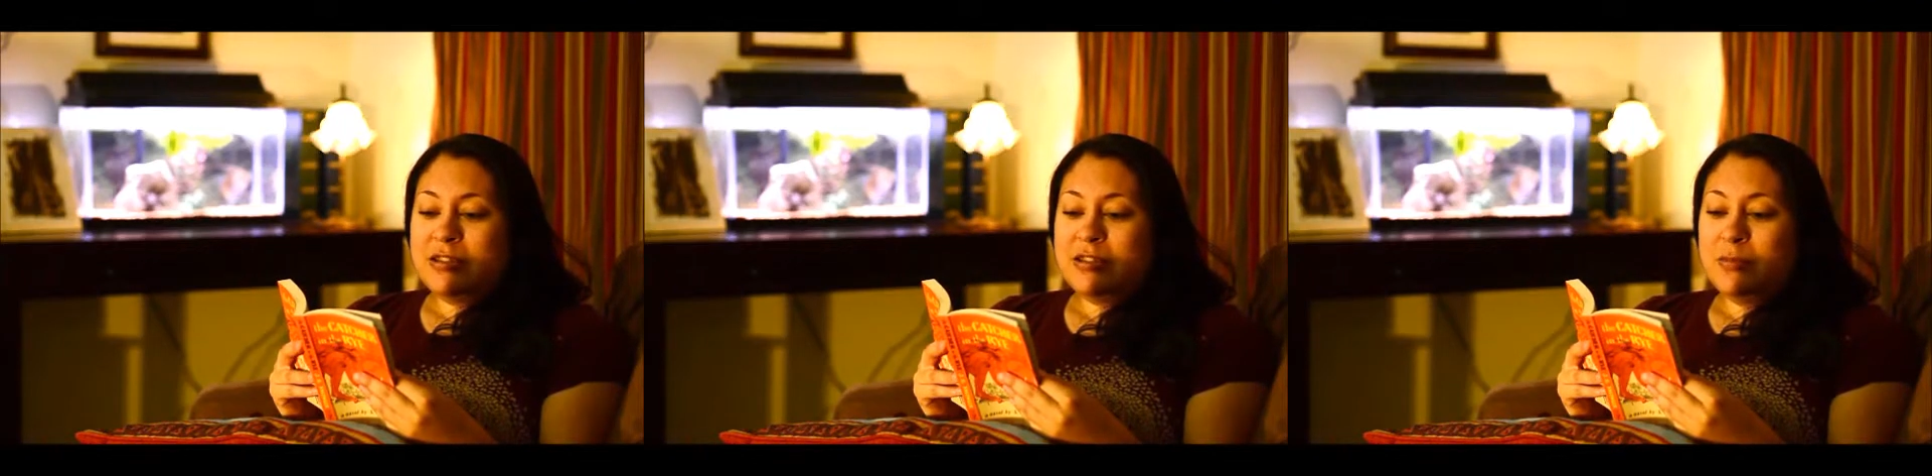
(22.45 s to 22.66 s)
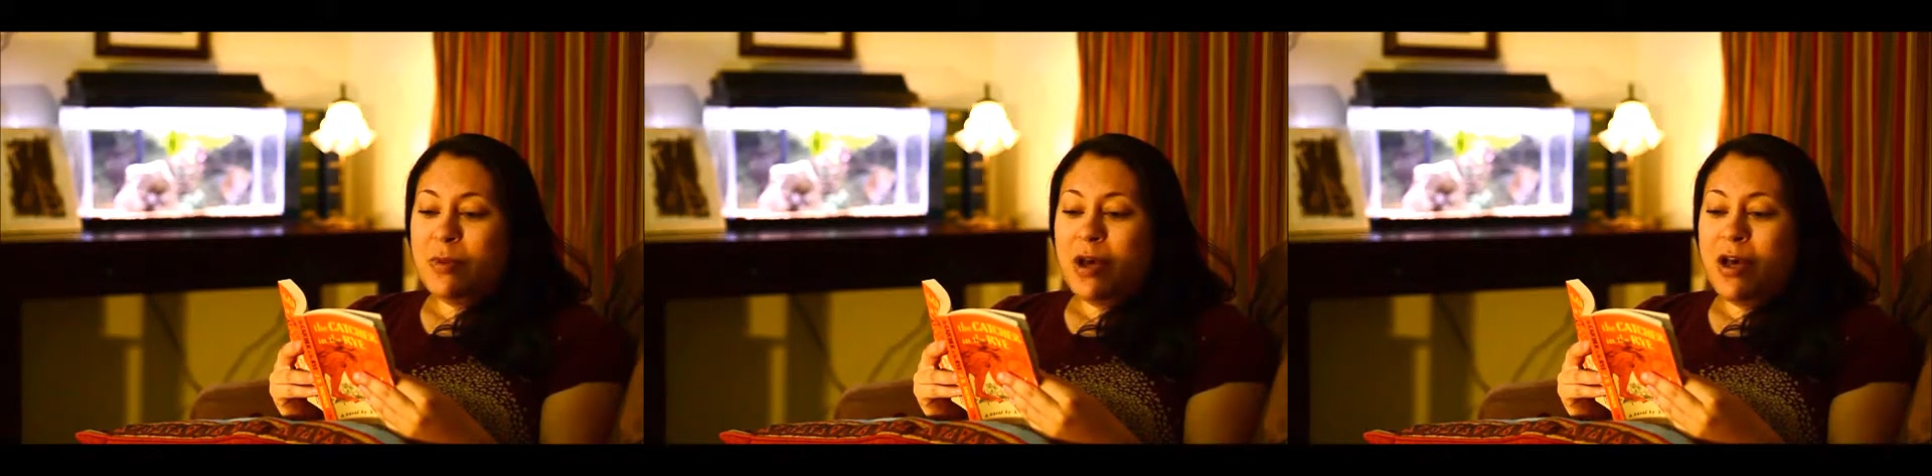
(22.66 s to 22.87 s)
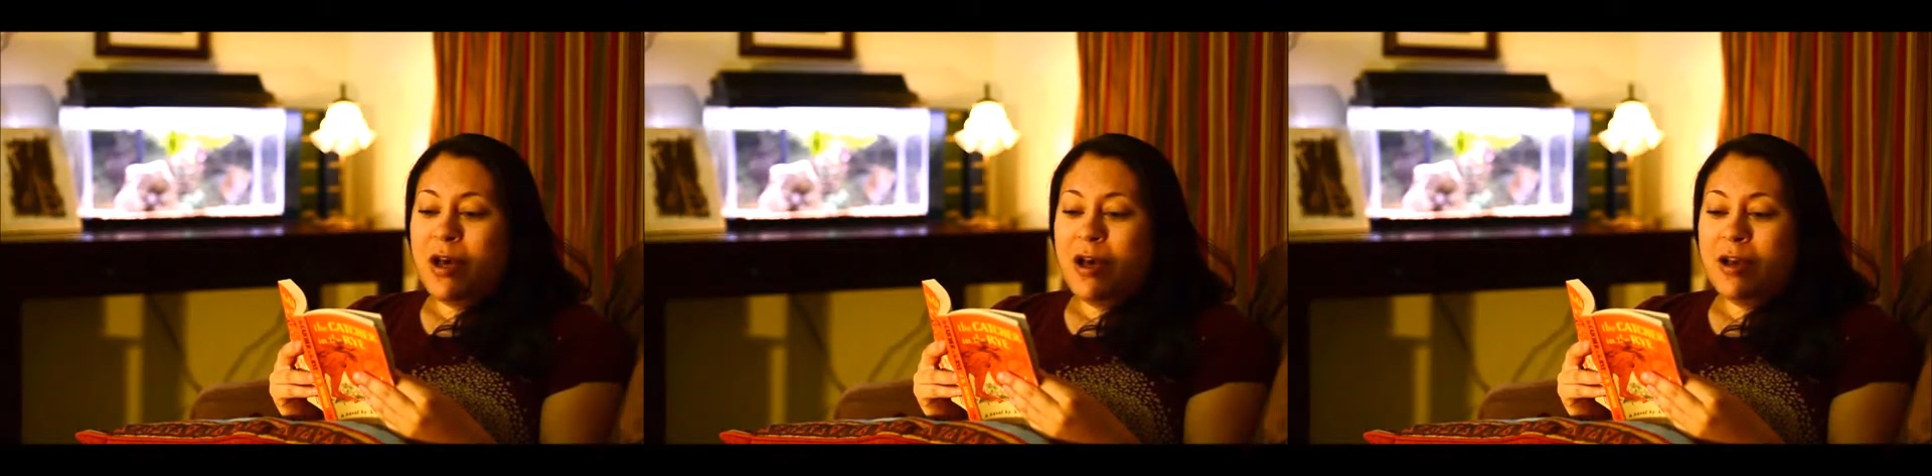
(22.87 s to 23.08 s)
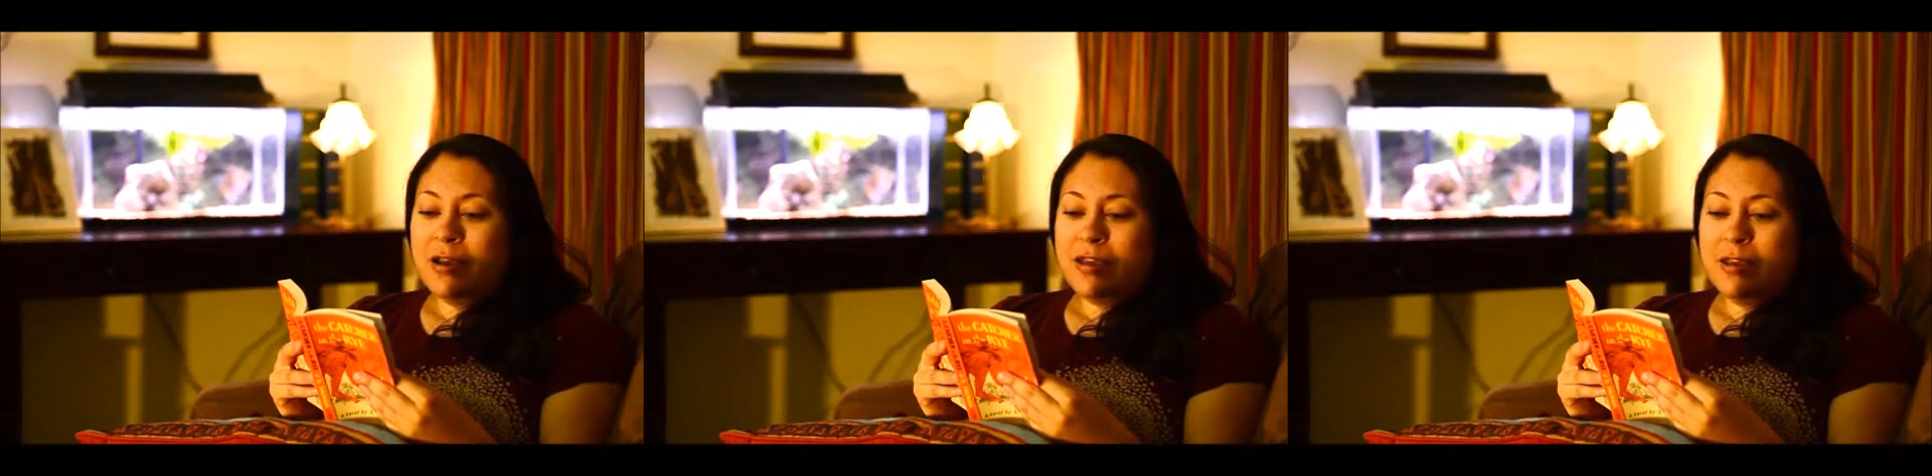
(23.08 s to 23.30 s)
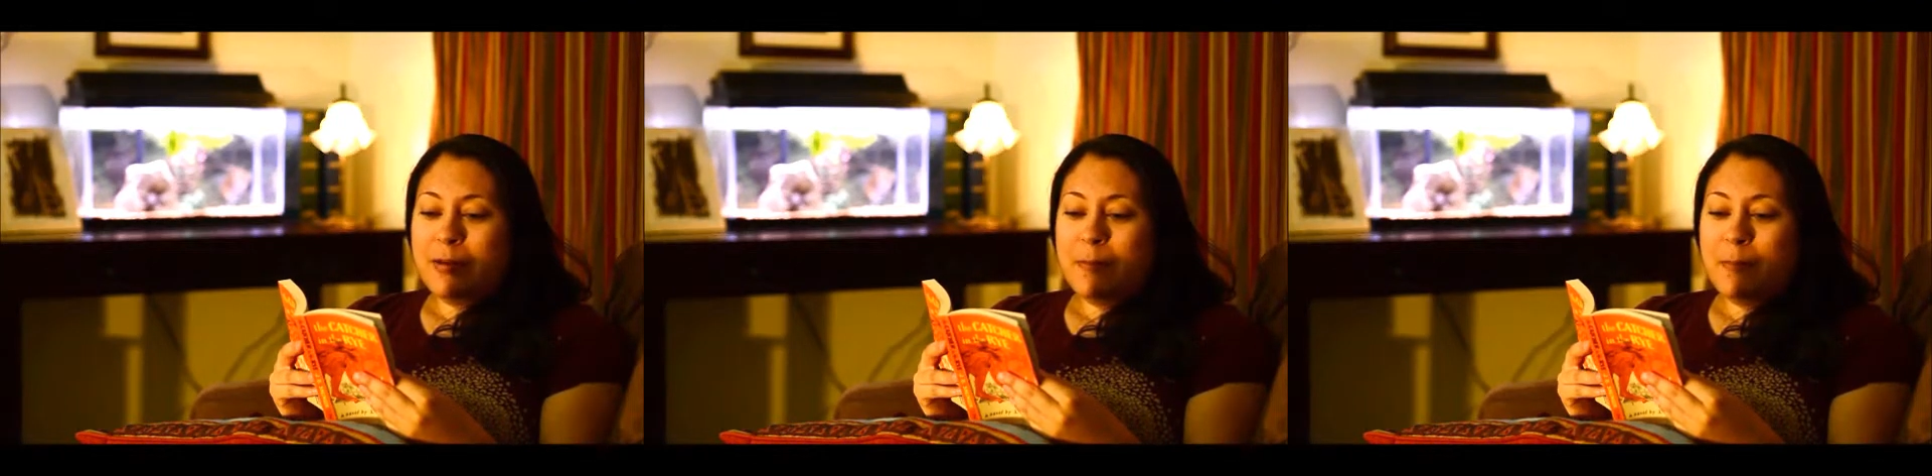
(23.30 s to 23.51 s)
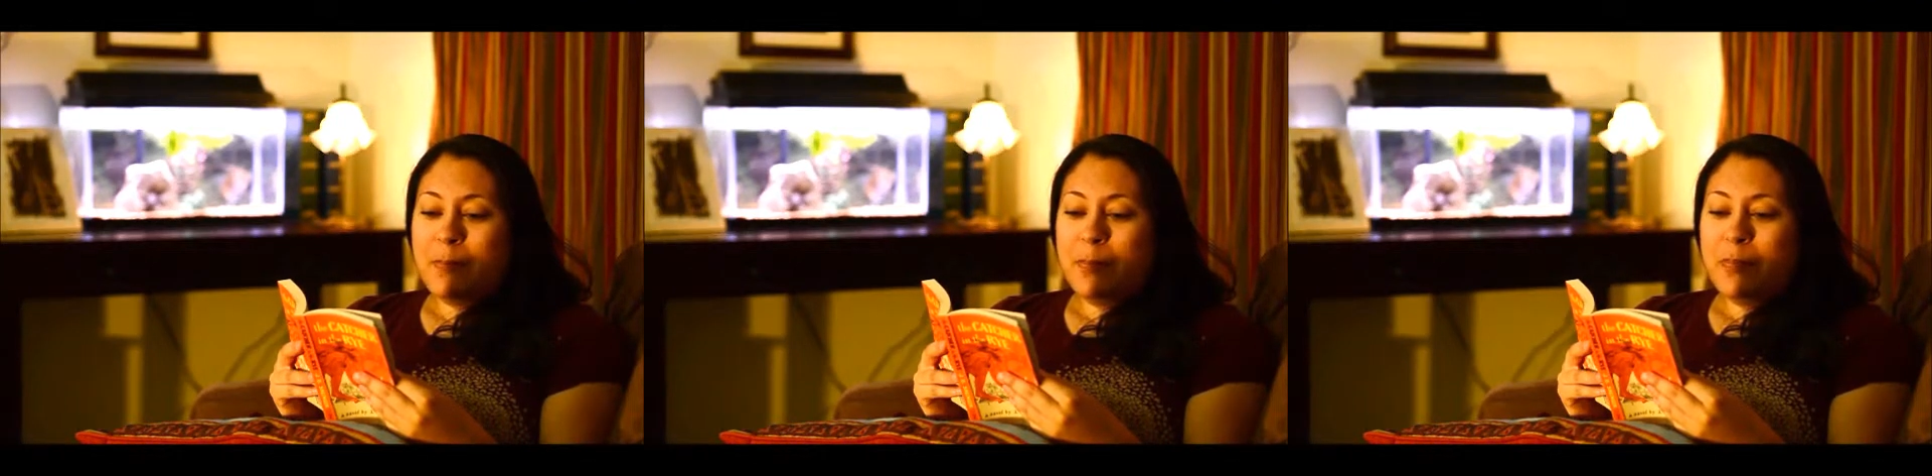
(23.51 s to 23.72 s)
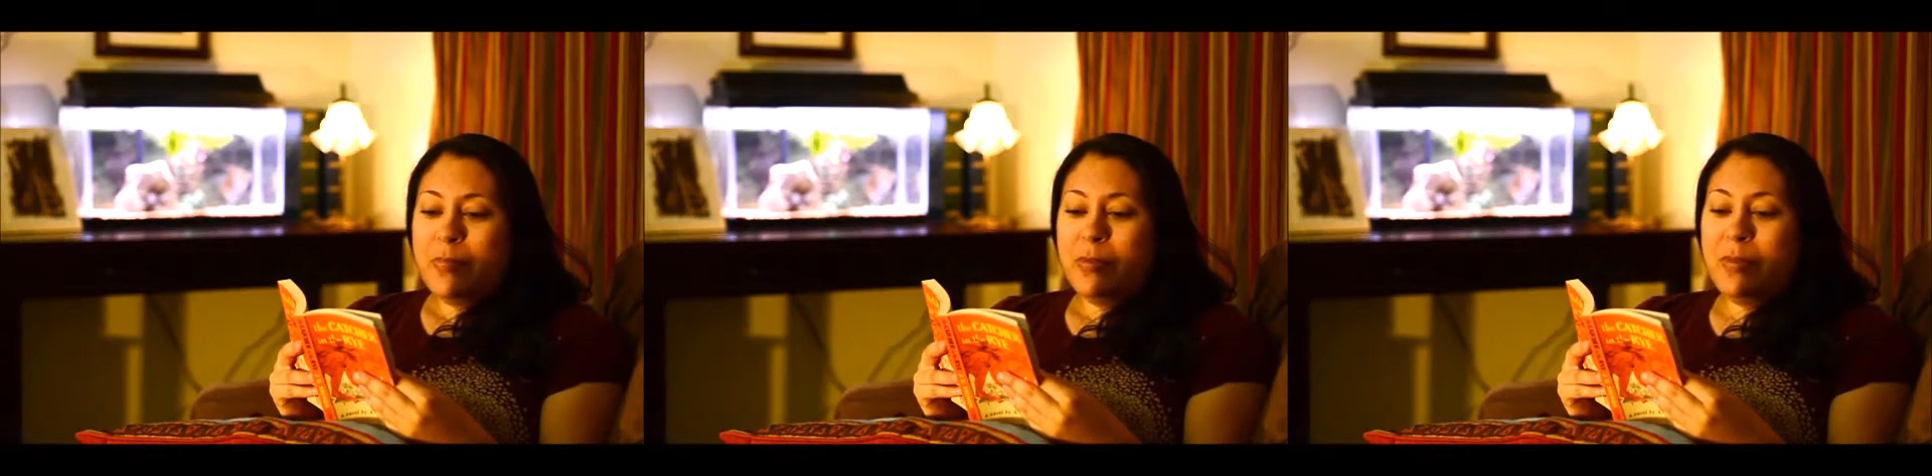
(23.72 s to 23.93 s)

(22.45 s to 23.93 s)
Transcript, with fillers: She bought hockey, but